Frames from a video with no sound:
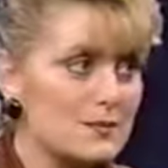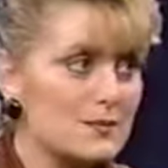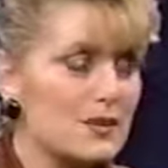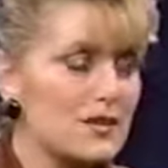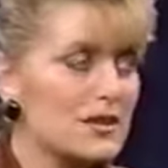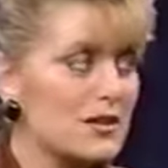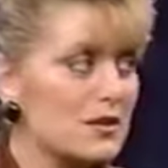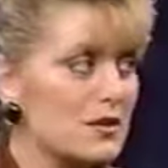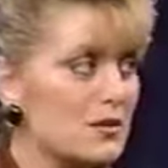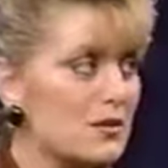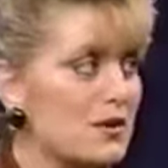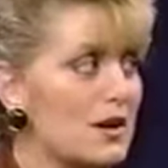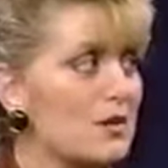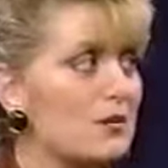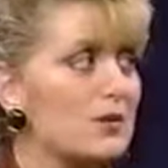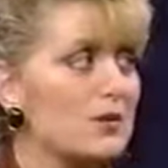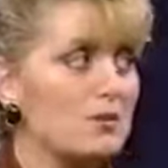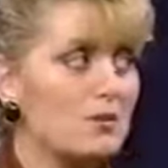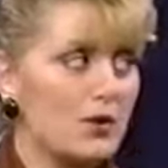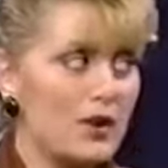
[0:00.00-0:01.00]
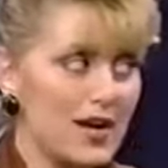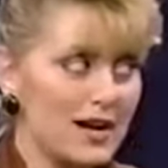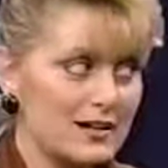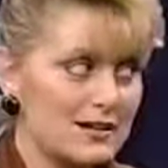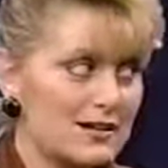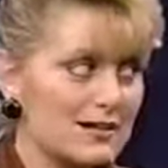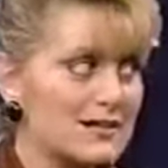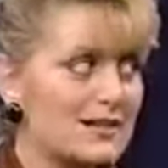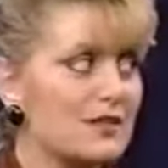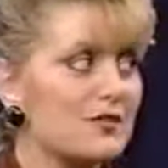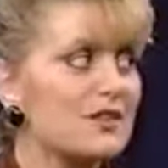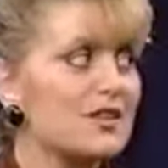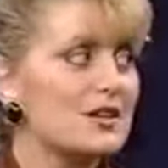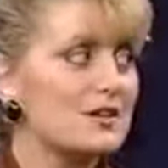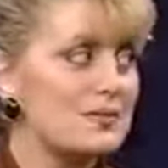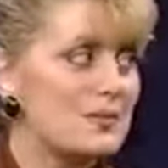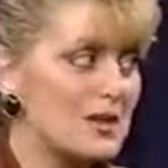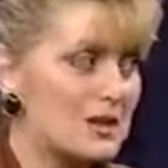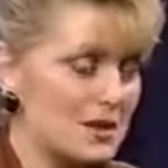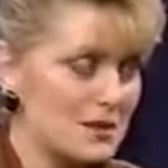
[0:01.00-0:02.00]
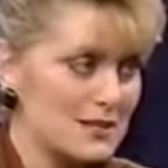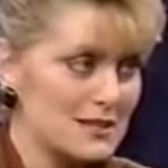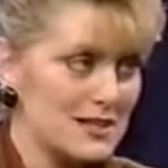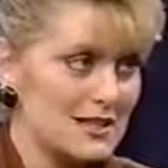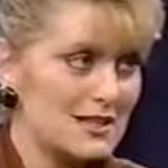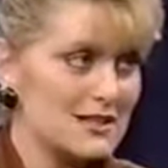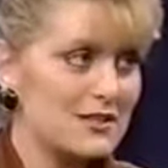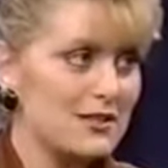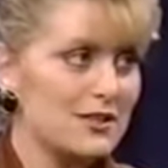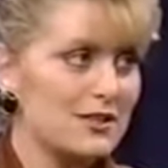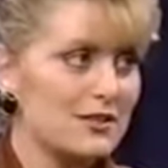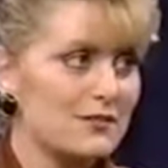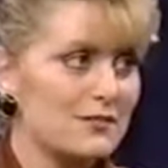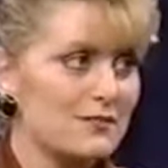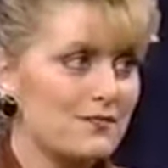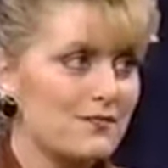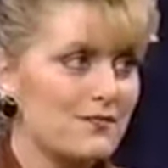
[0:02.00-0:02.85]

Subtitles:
but you know what? With practice, everything becomes easier.